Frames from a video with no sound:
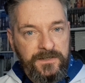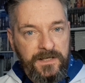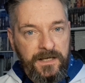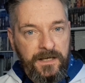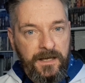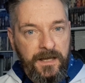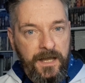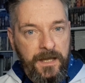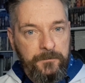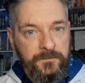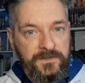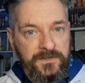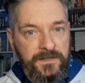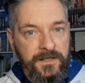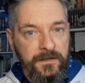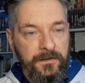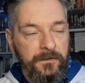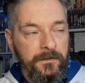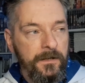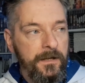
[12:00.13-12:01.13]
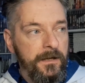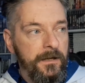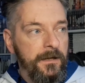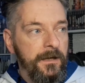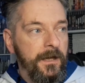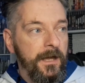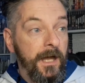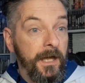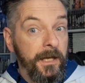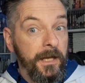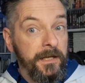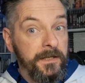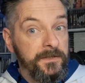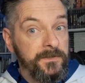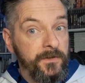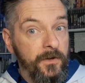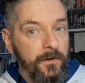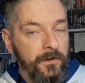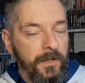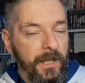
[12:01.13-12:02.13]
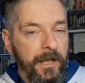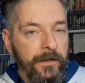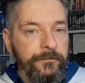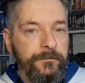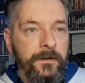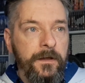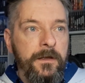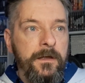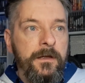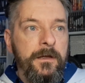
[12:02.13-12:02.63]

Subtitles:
in game still and any stock left.